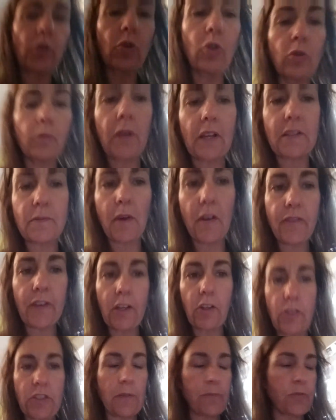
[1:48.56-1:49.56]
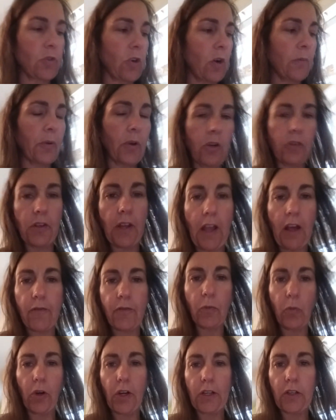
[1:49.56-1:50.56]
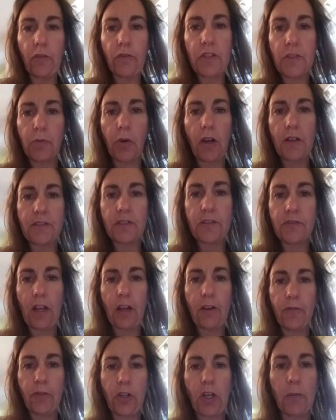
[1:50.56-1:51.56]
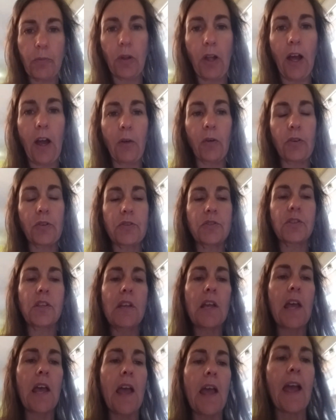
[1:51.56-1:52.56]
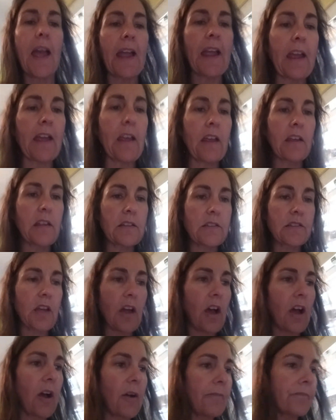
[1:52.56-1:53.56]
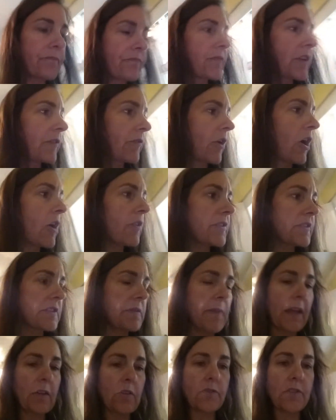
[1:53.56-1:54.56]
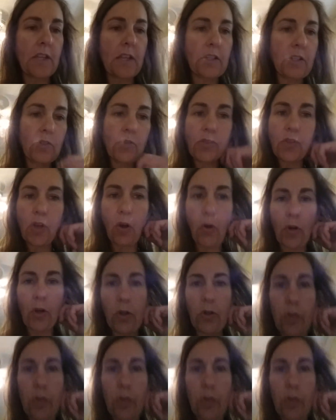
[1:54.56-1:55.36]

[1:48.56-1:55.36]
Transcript: and cool because my fingertips are all burned now from working on this process now for a couple of hours. And for all the tomatoes that you saw